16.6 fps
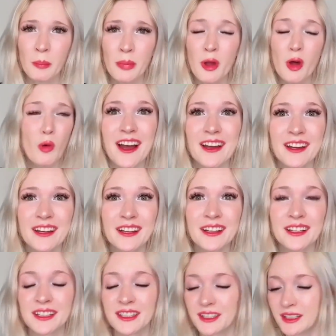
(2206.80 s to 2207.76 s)
Here, send him
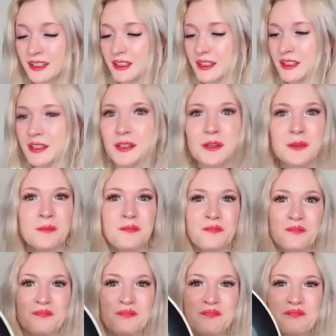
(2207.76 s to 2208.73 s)
this frying
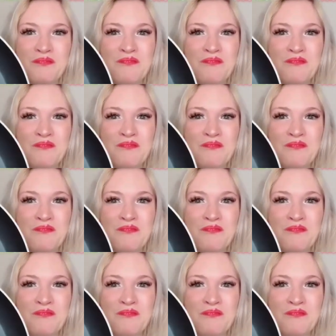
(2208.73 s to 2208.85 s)
pan.